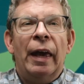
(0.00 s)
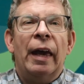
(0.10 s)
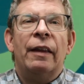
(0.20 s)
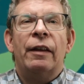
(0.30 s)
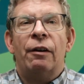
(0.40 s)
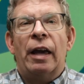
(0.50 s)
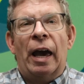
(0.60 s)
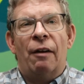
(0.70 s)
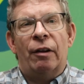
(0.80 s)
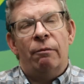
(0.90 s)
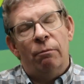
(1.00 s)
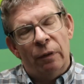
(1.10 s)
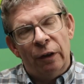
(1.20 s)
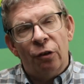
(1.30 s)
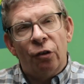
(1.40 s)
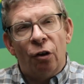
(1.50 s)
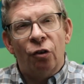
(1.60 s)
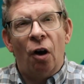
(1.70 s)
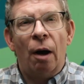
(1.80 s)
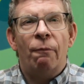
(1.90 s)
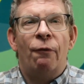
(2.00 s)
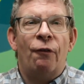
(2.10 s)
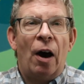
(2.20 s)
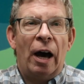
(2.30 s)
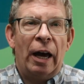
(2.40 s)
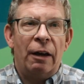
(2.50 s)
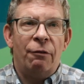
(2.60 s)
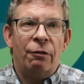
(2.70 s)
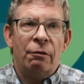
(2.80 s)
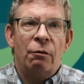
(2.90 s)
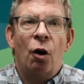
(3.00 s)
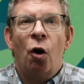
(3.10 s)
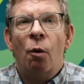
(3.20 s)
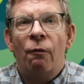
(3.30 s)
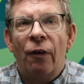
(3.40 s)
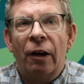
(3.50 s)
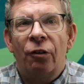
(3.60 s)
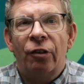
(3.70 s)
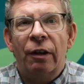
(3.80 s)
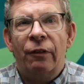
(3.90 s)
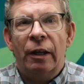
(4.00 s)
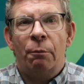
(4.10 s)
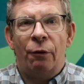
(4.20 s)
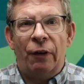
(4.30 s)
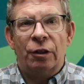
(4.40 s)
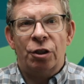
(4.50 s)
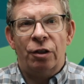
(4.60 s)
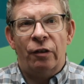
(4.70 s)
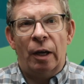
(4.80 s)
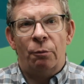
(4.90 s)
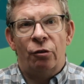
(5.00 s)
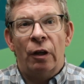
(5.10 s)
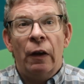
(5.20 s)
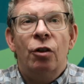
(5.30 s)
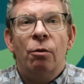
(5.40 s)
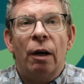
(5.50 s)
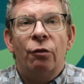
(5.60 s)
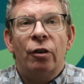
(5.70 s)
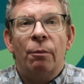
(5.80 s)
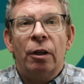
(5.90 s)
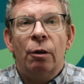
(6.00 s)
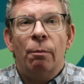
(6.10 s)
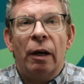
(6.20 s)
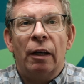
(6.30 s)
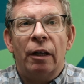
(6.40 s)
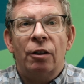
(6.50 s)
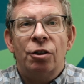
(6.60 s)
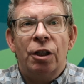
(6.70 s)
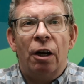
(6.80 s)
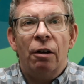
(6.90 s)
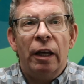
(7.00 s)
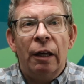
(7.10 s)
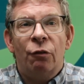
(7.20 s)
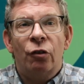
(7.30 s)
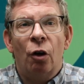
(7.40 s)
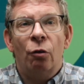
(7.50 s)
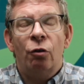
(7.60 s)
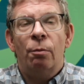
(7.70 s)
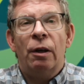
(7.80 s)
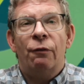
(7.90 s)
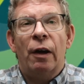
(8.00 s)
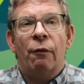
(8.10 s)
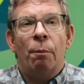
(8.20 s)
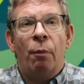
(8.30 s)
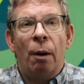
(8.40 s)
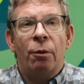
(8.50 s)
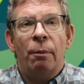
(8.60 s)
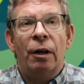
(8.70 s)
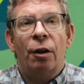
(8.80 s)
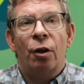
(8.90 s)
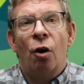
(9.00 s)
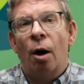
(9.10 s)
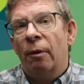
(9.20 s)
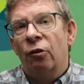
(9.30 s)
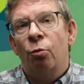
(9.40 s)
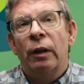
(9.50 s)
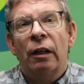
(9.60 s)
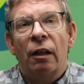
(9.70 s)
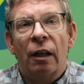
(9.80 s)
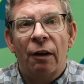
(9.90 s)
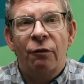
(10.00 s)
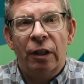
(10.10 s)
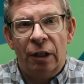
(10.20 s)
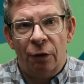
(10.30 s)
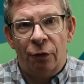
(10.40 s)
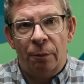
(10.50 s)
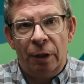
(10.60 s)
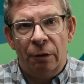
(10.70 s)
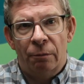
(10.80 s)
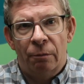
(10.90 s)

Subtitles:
And there you have it. There's our top 5 home fire safety and prevention tips. Do you have some that you might like to share? If so, do me a favor, pop them into the comments. We'd love to hear from you.